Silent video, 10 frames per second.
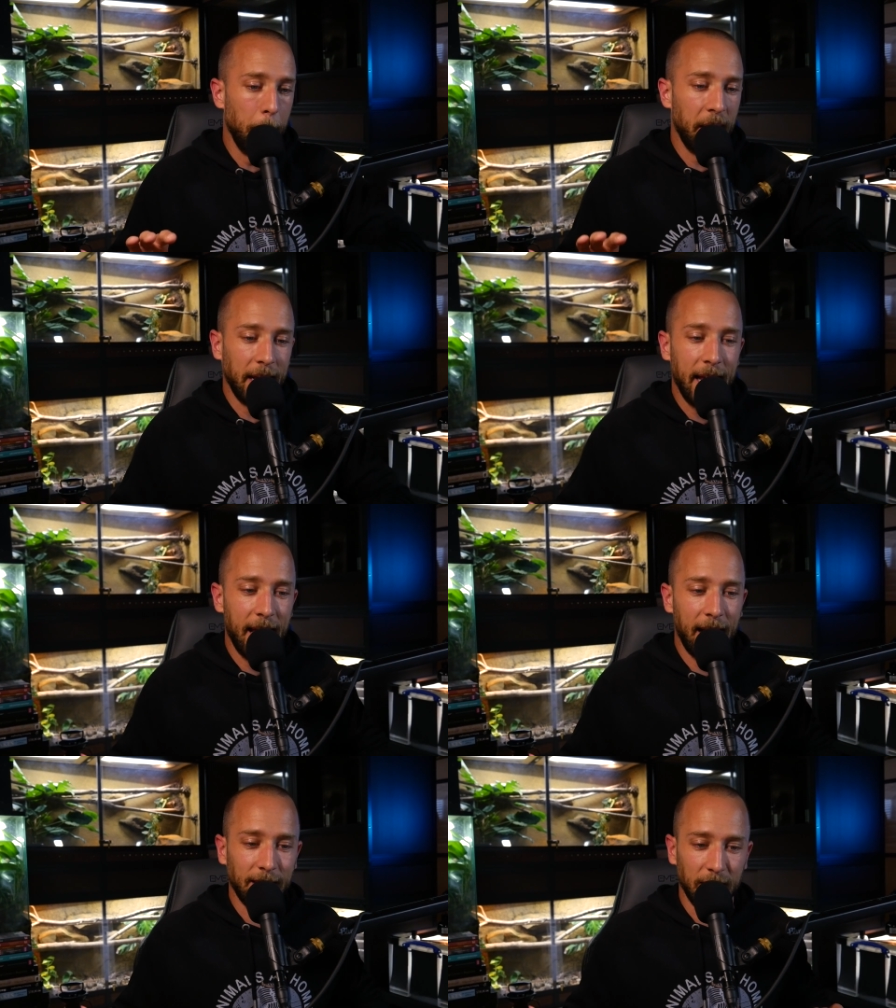But
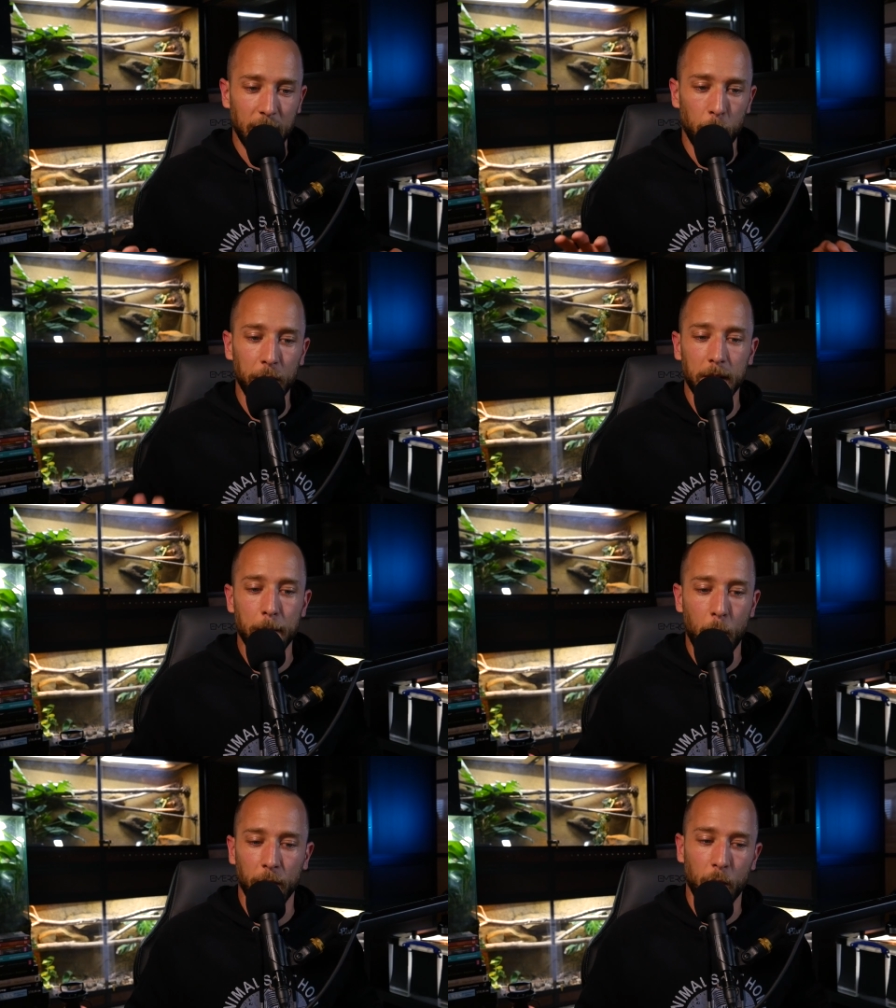again, I think a really
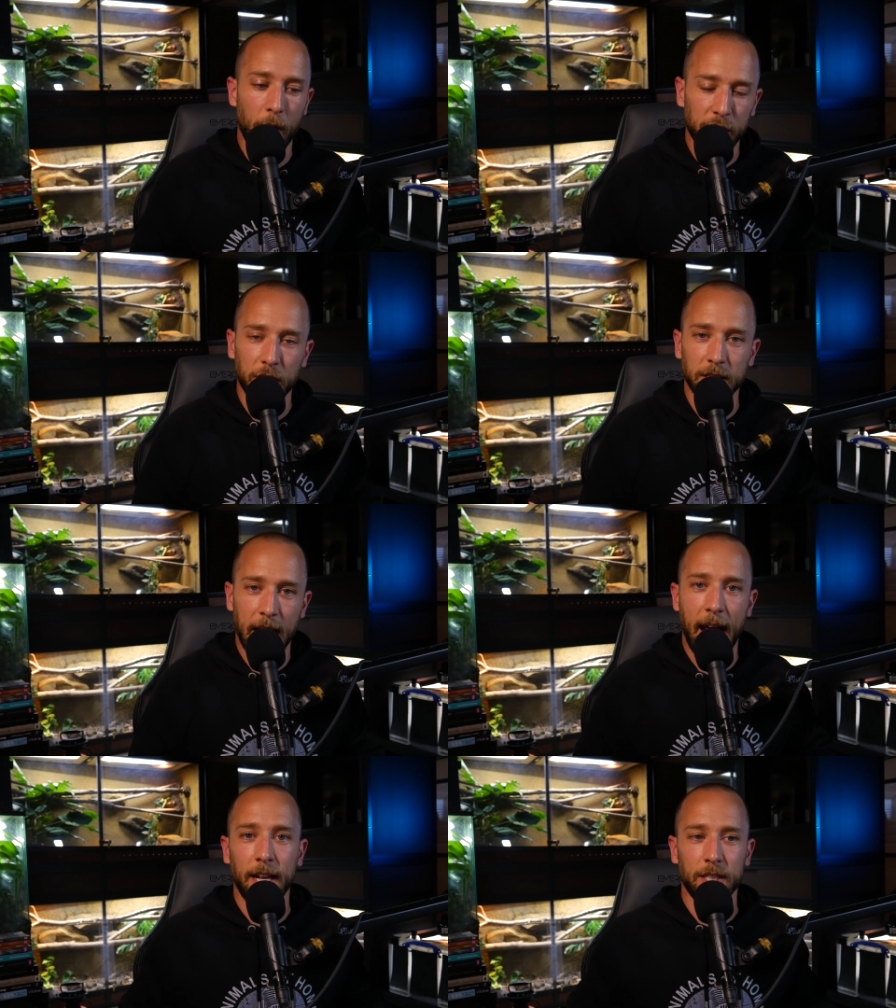important question is
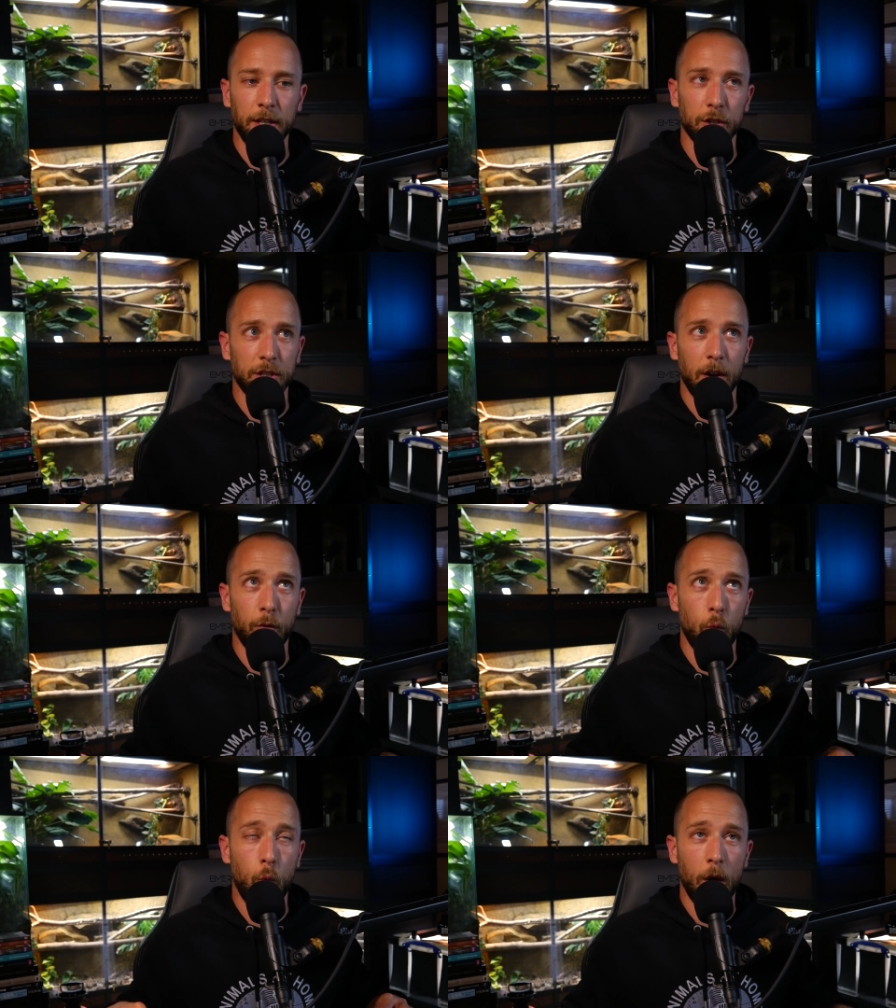asking
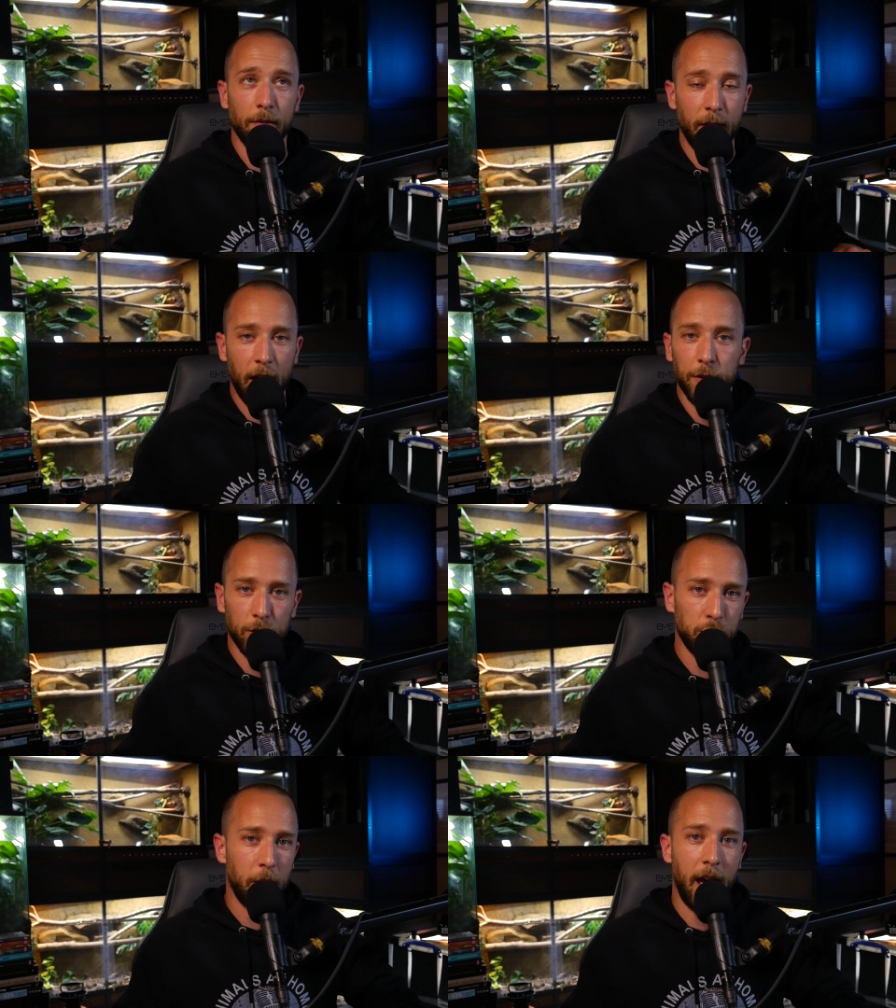yourself what
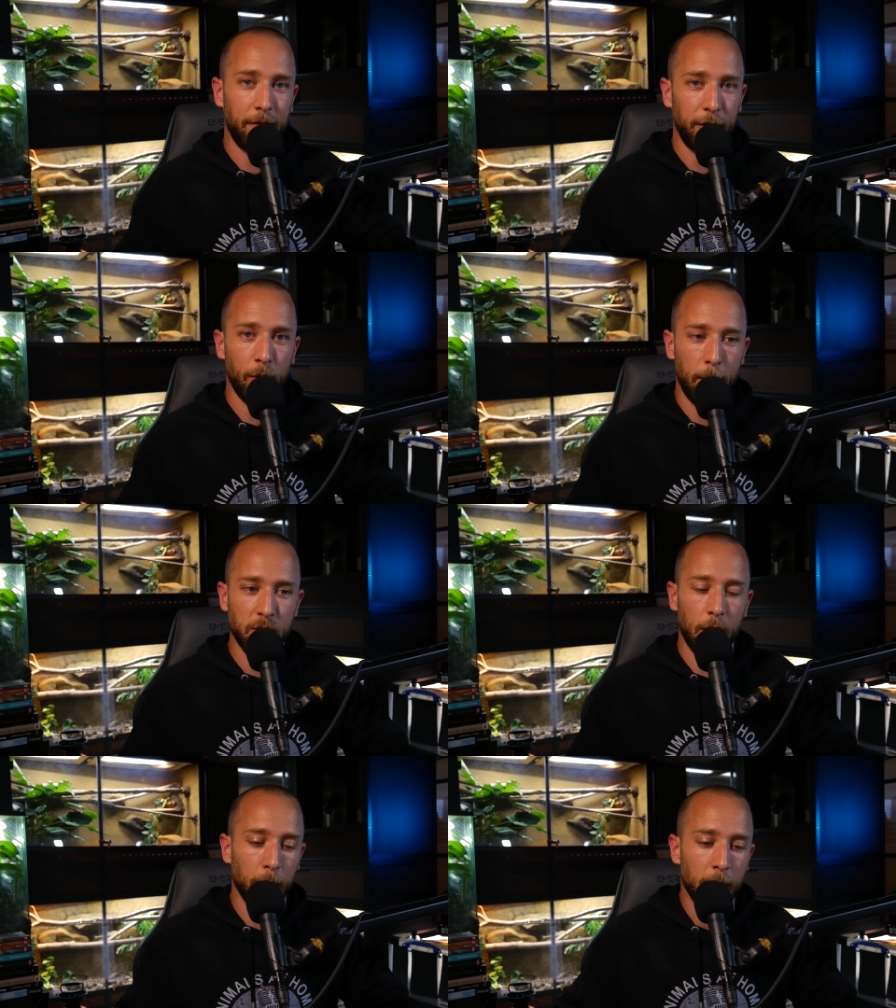values you have in your
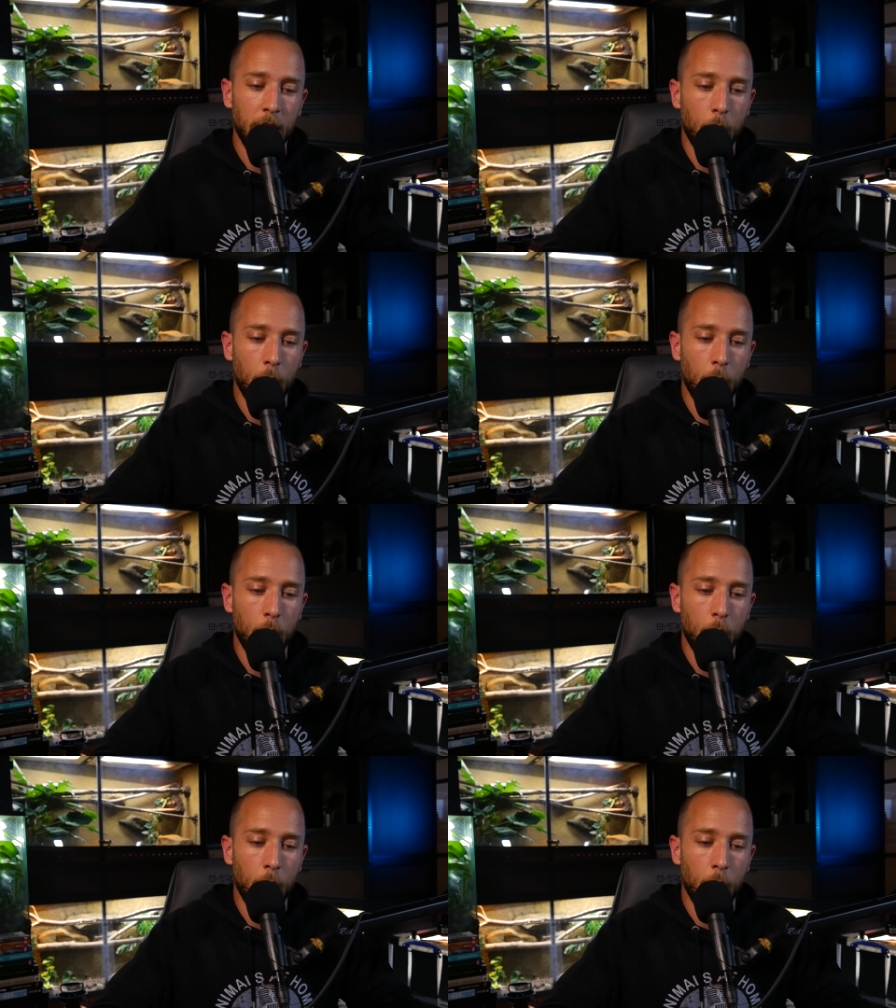reptile room.